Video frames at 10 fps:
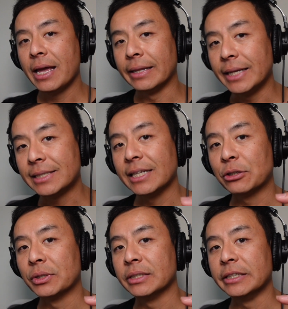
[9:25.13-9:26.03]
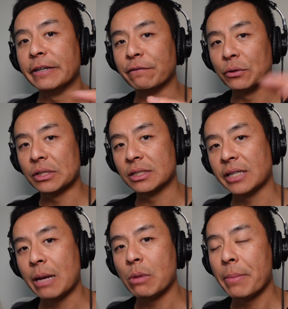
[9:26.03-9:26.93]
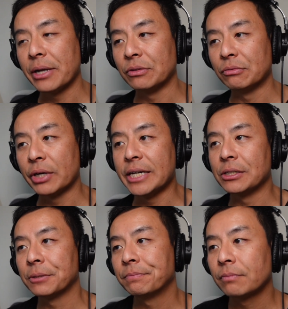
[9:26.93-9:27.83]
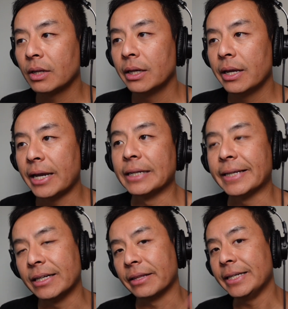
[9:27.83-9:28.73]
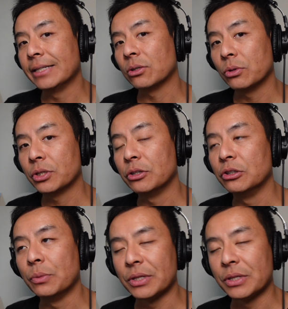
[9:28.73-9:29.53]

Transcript: less electricity for the same amount of range. And again, I think it's also to do with